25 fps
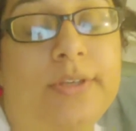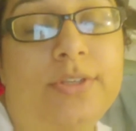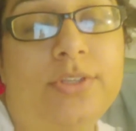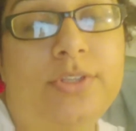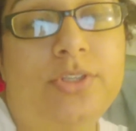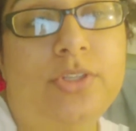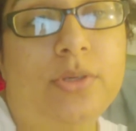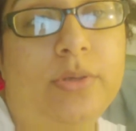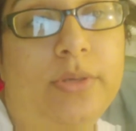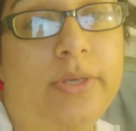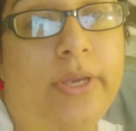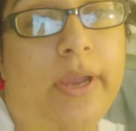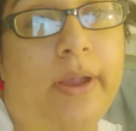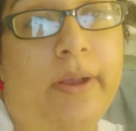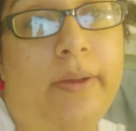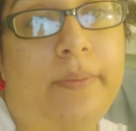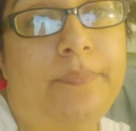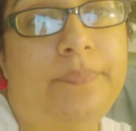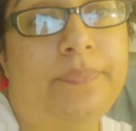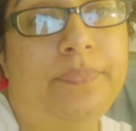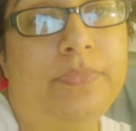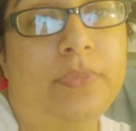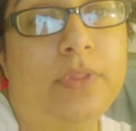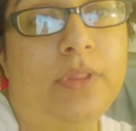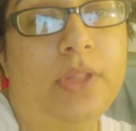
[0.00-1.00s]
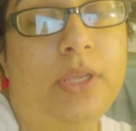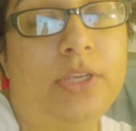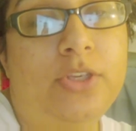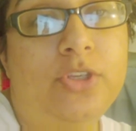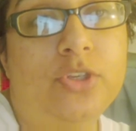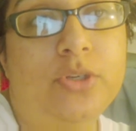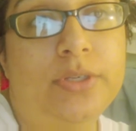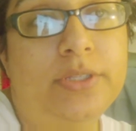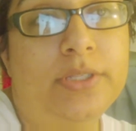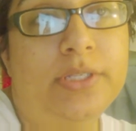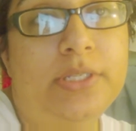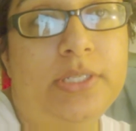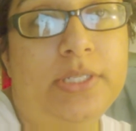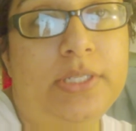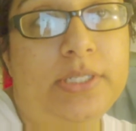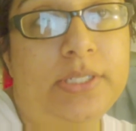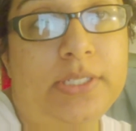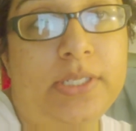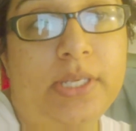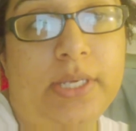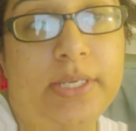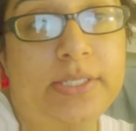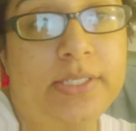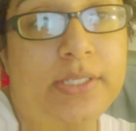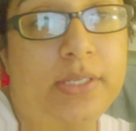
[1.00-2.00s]
so yeah, like during
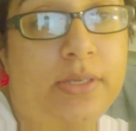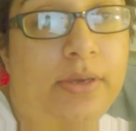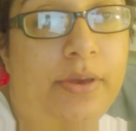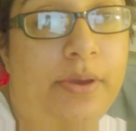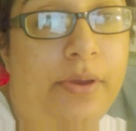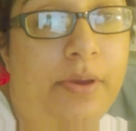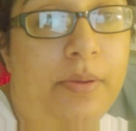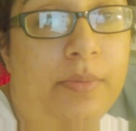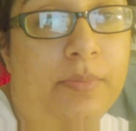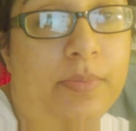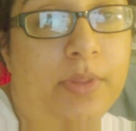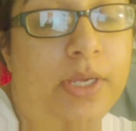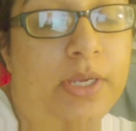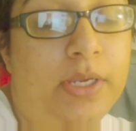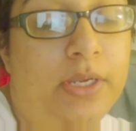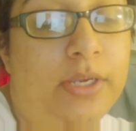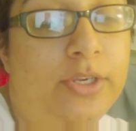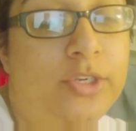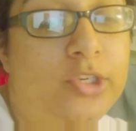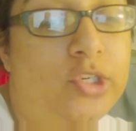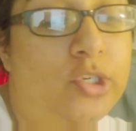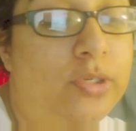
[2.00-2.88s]
the exam, like I